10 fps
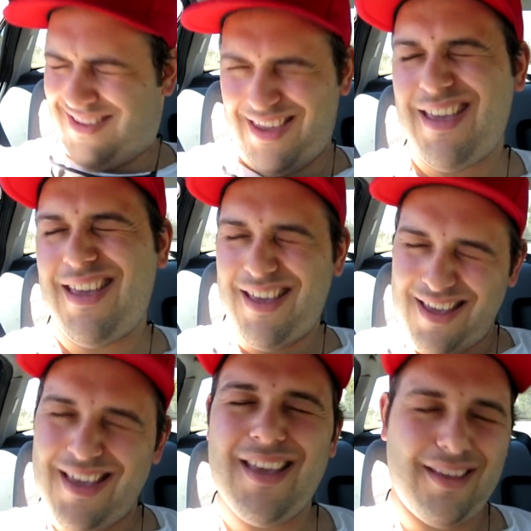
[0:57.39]

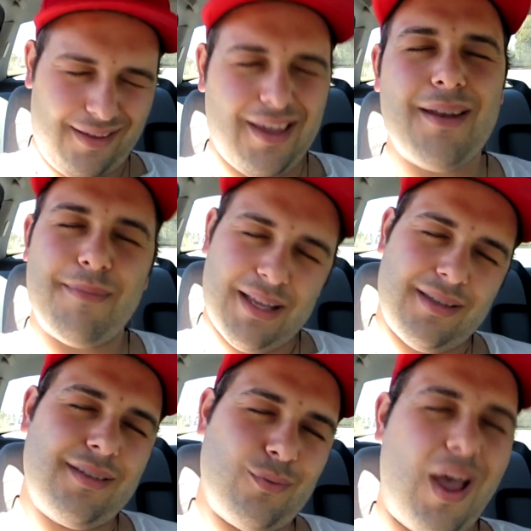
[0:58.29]
yeah, getting my
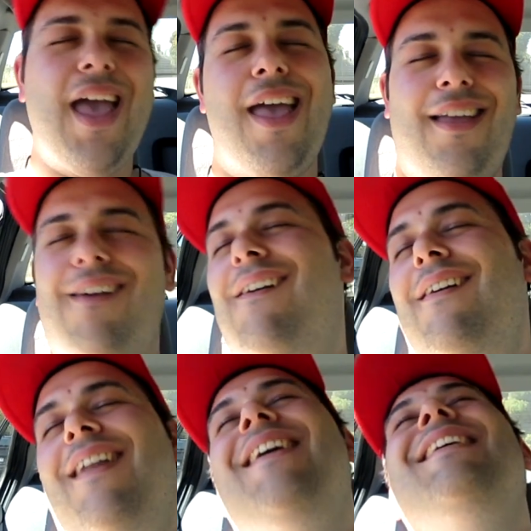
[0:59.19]
swag on.